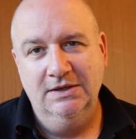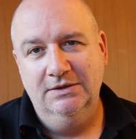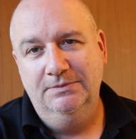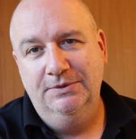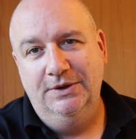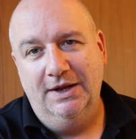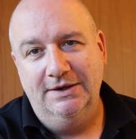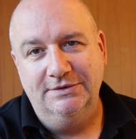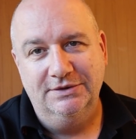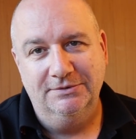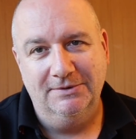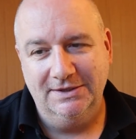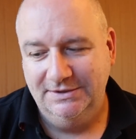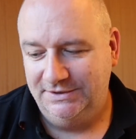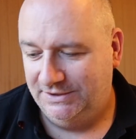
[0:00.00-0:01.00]
Put those to
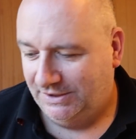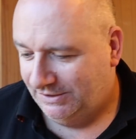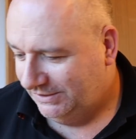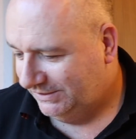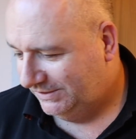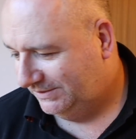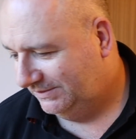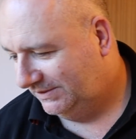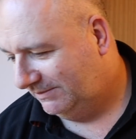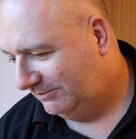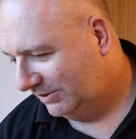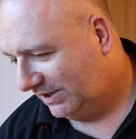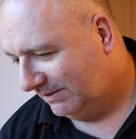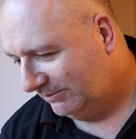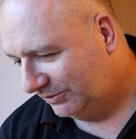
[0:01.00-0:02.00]
one side, and then
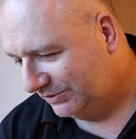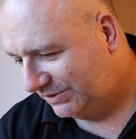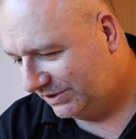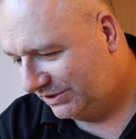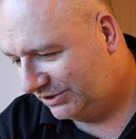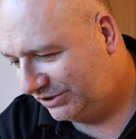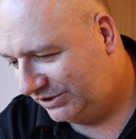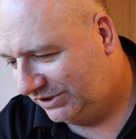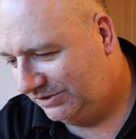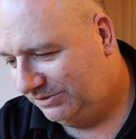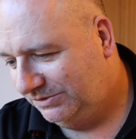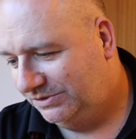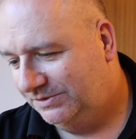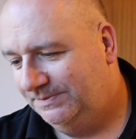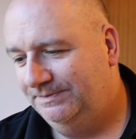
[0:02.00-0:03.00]
we come on to the
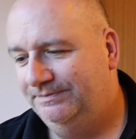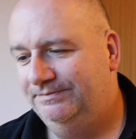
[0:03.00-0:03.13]
shoes.